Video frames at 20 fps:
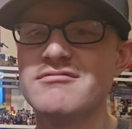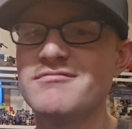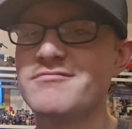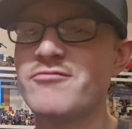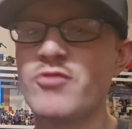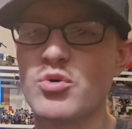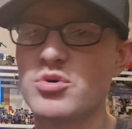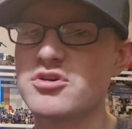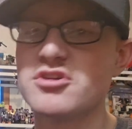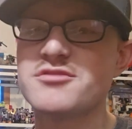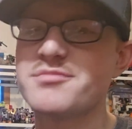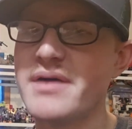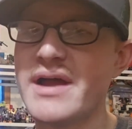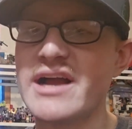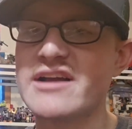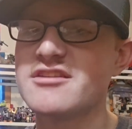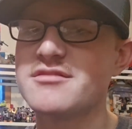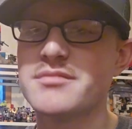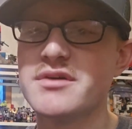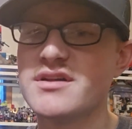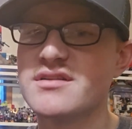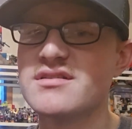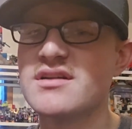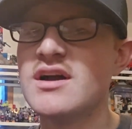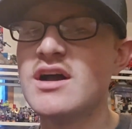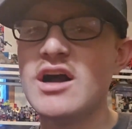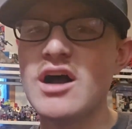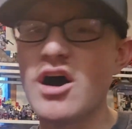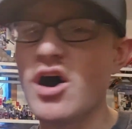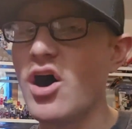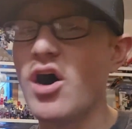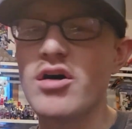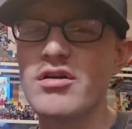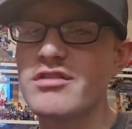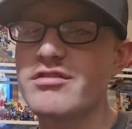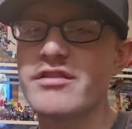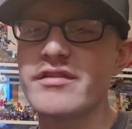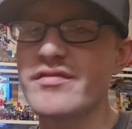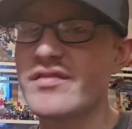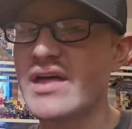Fortress Maximus. Other
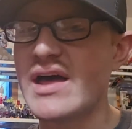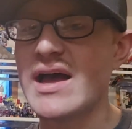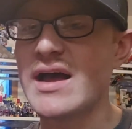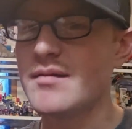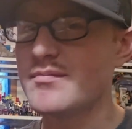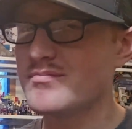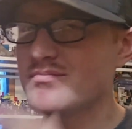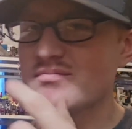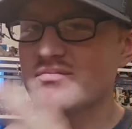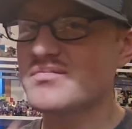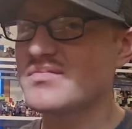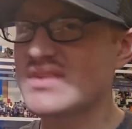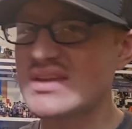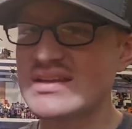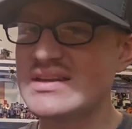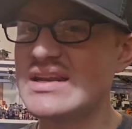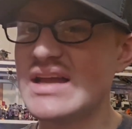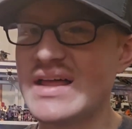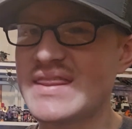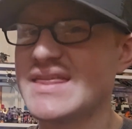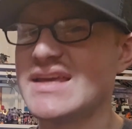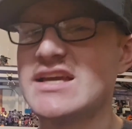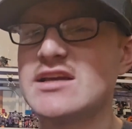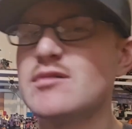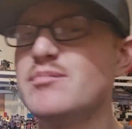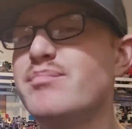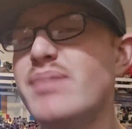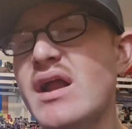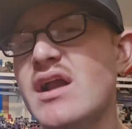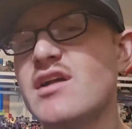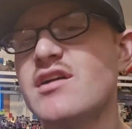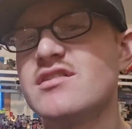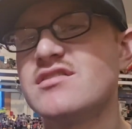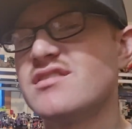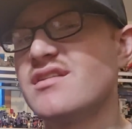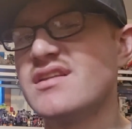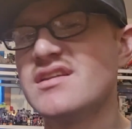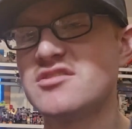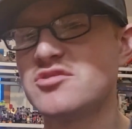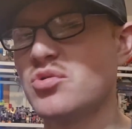than that, nothing compares
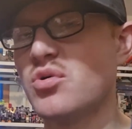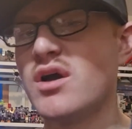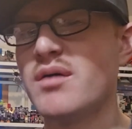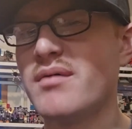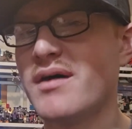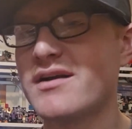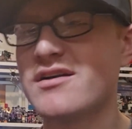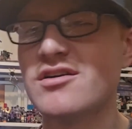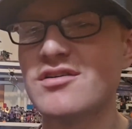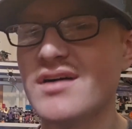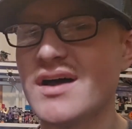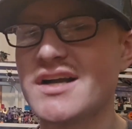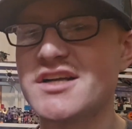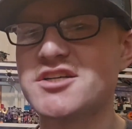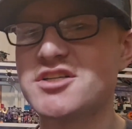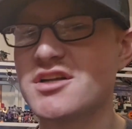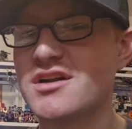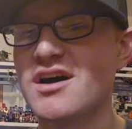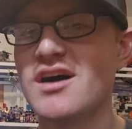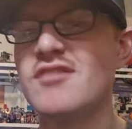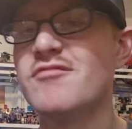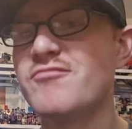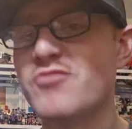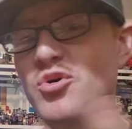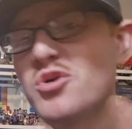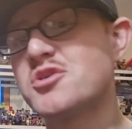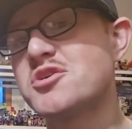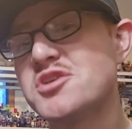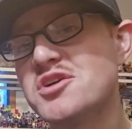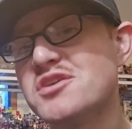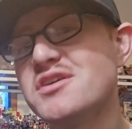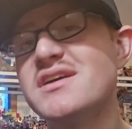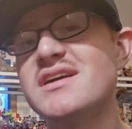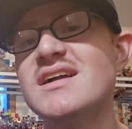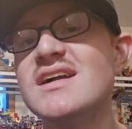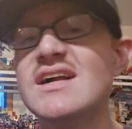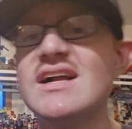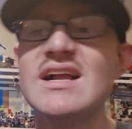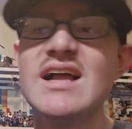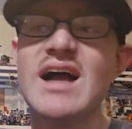to this toy in my collection. Unfortunately,
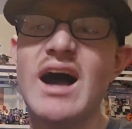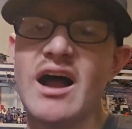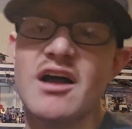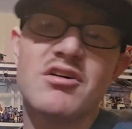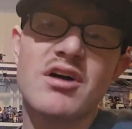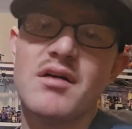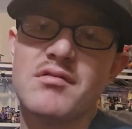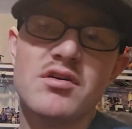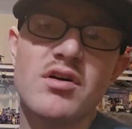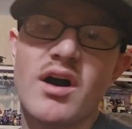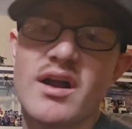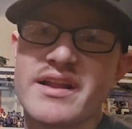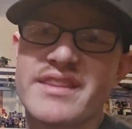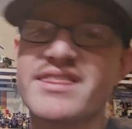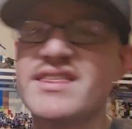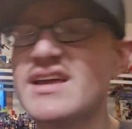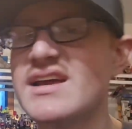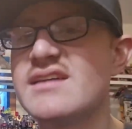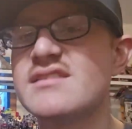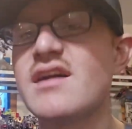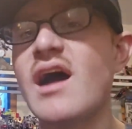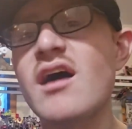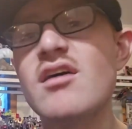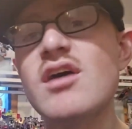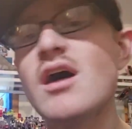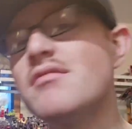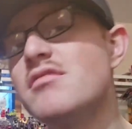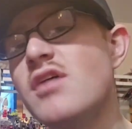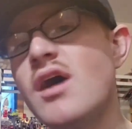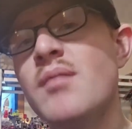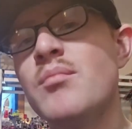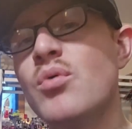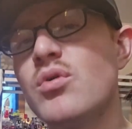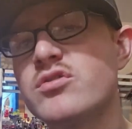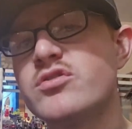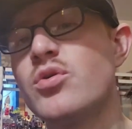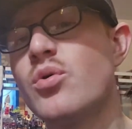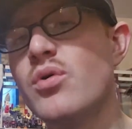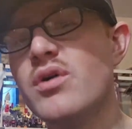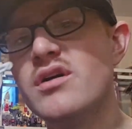I love a lot of things. I love a lot more
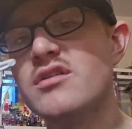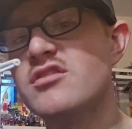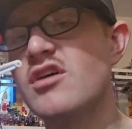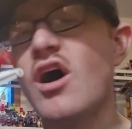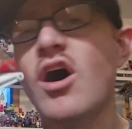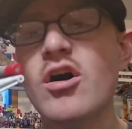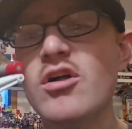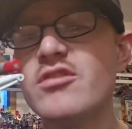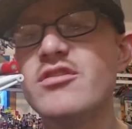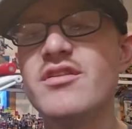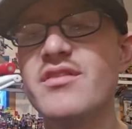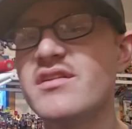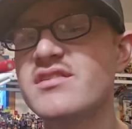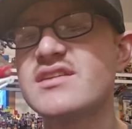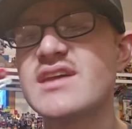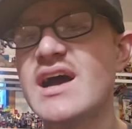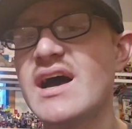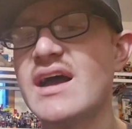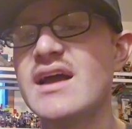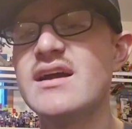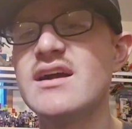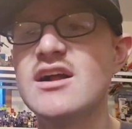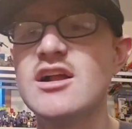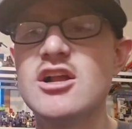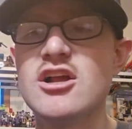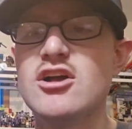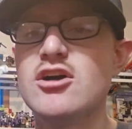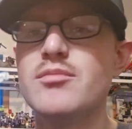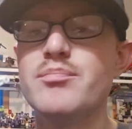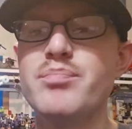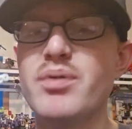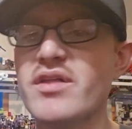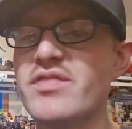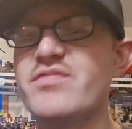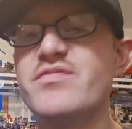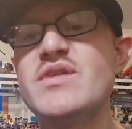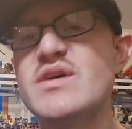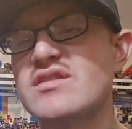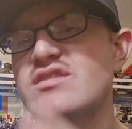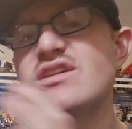toys other than this guy, but
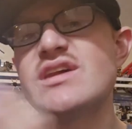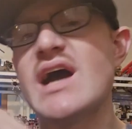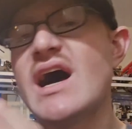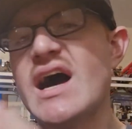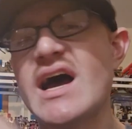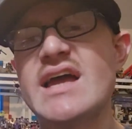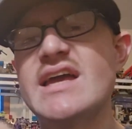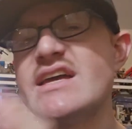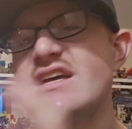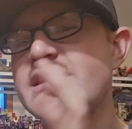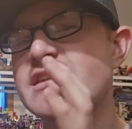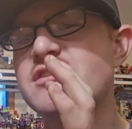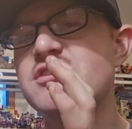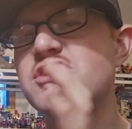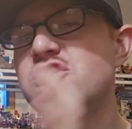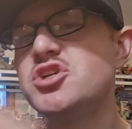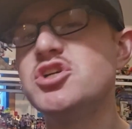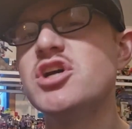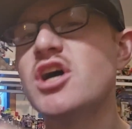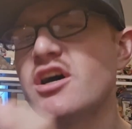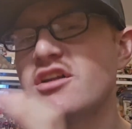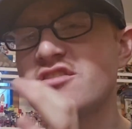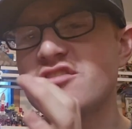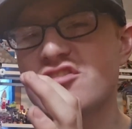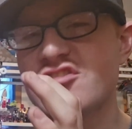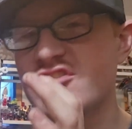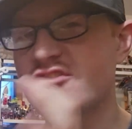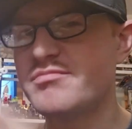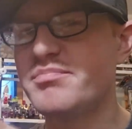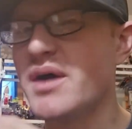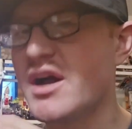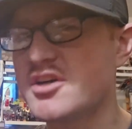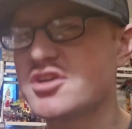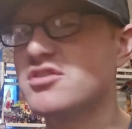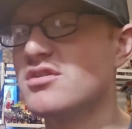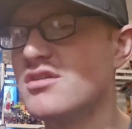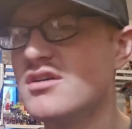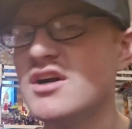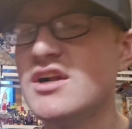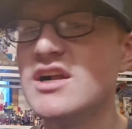this guy is just
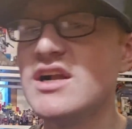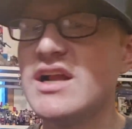special.